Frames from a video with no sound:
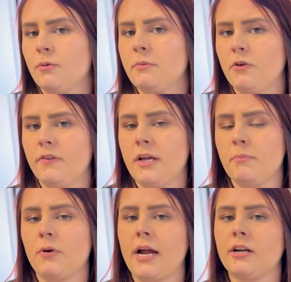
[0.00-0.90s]
remove it
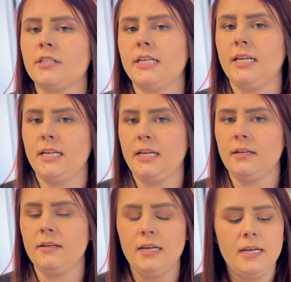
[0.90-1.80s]
prior to
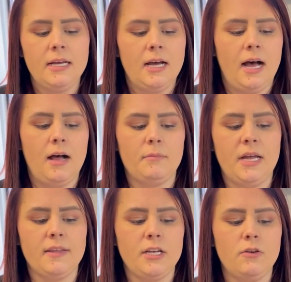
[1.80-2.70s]
eating.
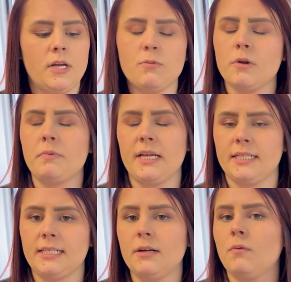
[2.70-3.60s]
And then you can
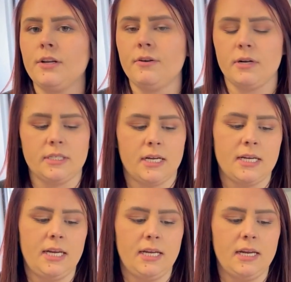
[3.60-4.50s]
replace it when you are
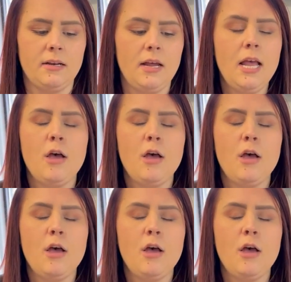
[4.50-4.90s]
done eating.